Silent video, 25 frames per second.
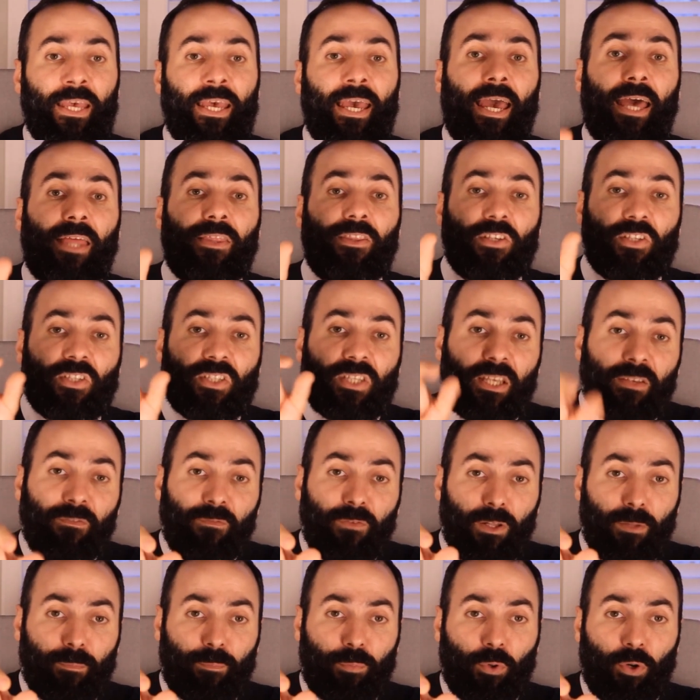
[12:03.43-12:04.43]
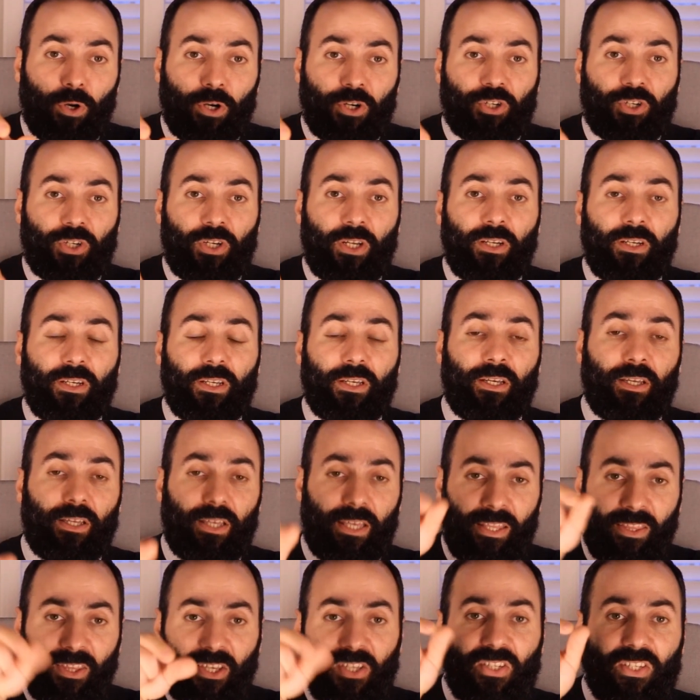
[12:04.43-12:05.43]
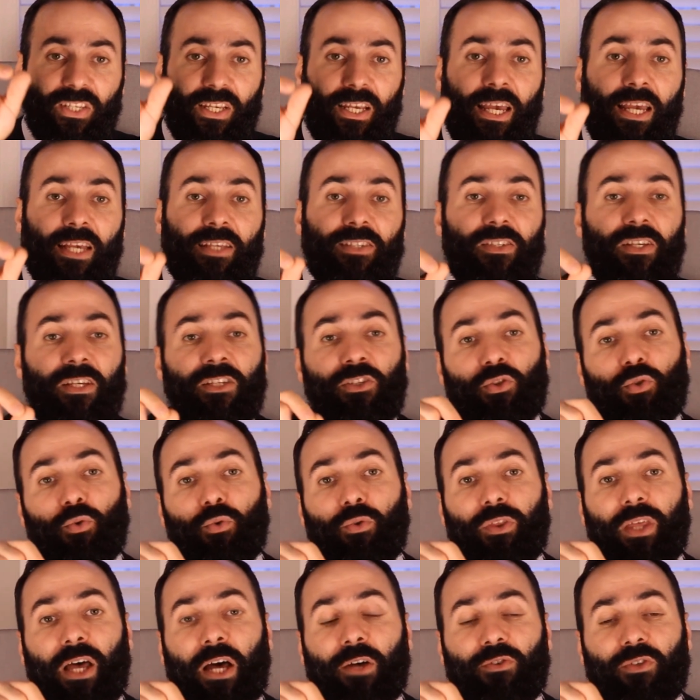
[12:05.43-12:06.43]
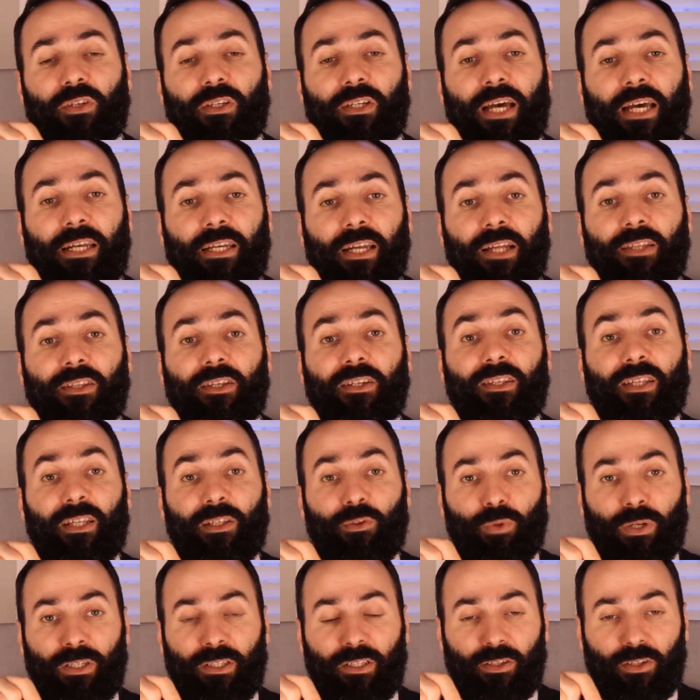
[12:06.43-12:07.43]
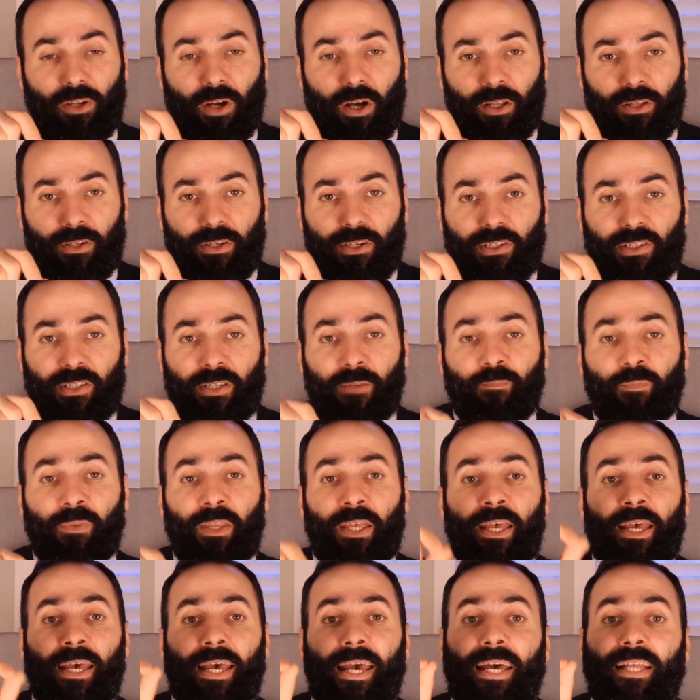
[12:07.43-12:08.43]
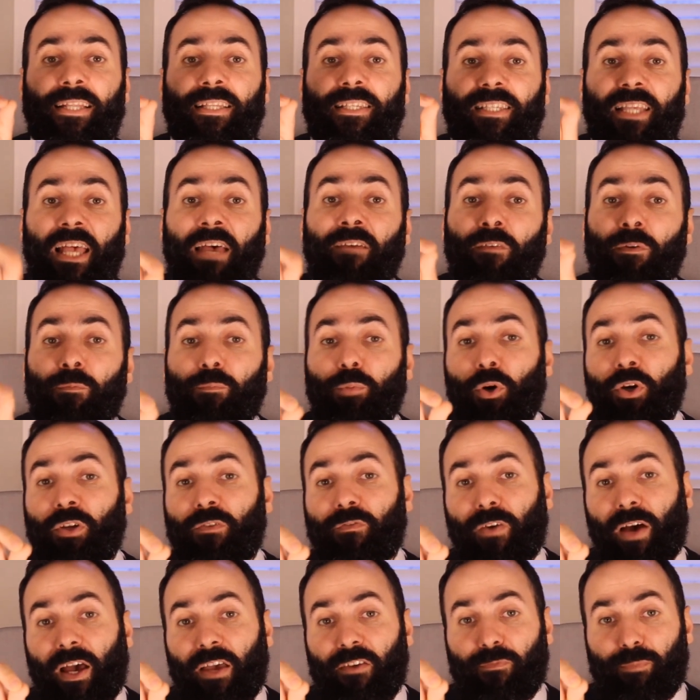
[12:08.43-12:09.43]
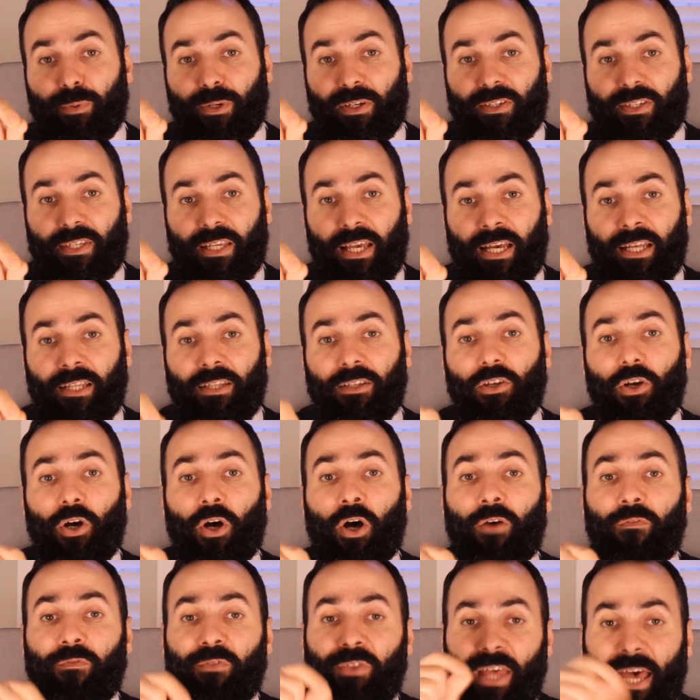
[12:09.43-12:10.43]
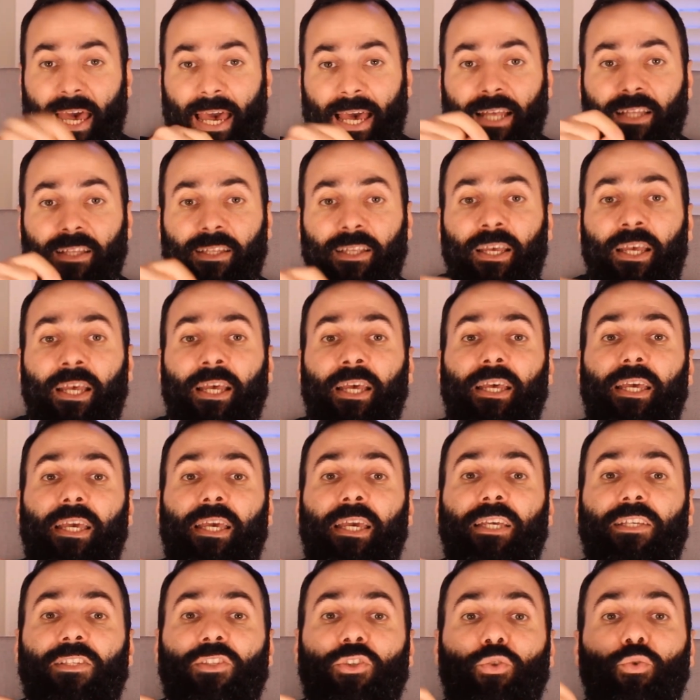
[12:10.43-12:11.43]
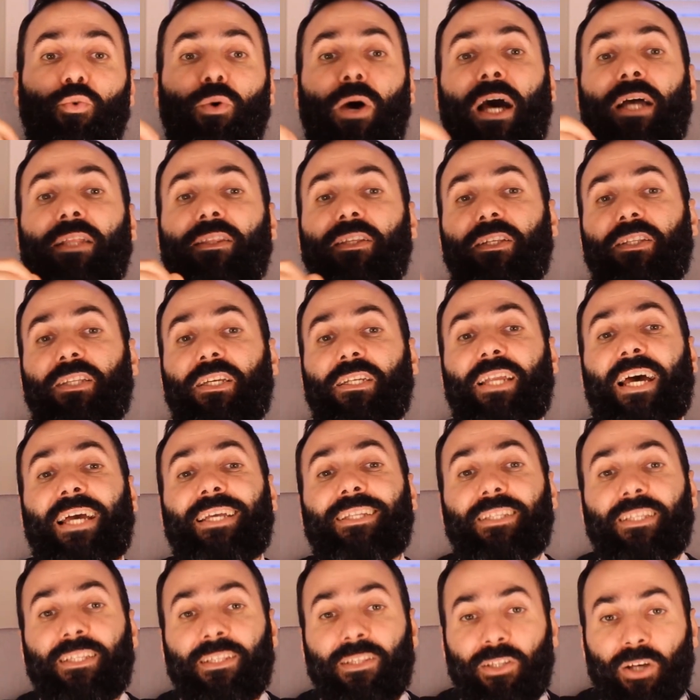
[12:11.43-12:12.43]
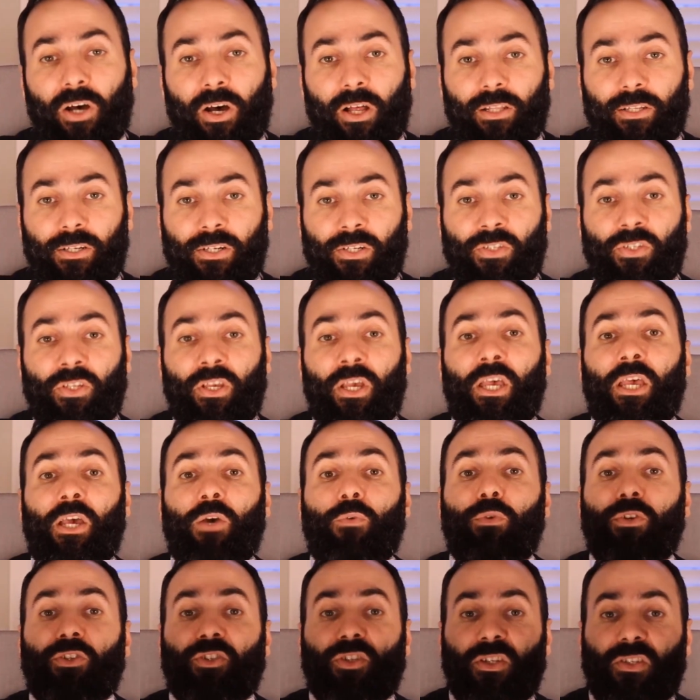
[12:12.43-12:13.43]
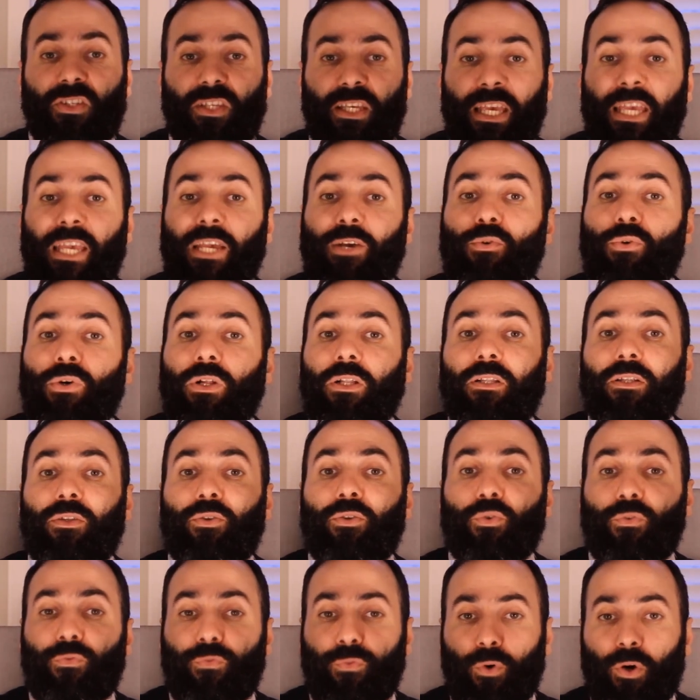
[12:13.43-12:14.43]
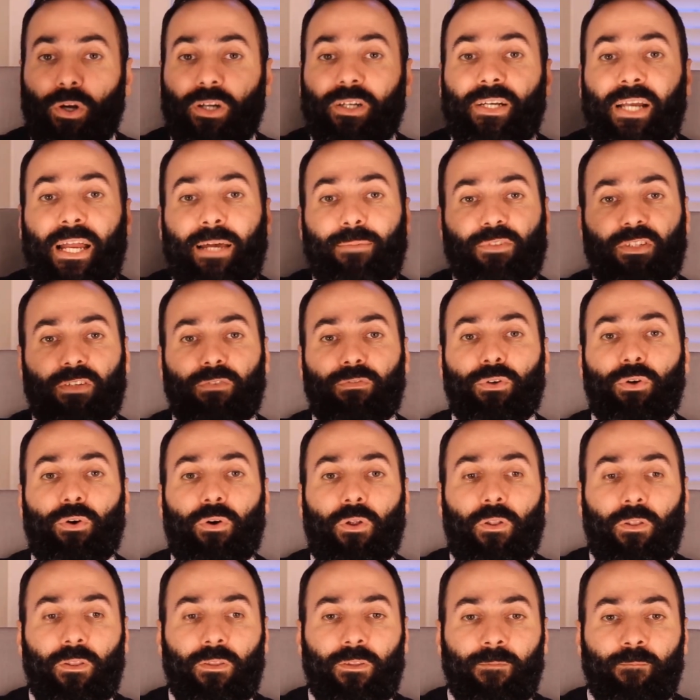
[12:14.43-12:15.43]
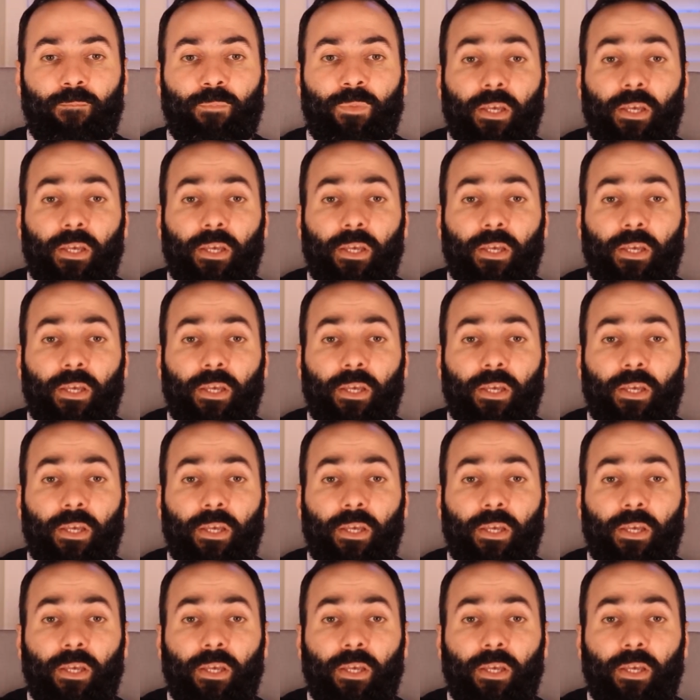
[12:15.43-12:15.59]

And the sinful portion, uh, in this case, is two thousand nine hundred twenty dollars, and seven point five percent of that is two hundred nineteen dollars, which is equal to four grams of gold.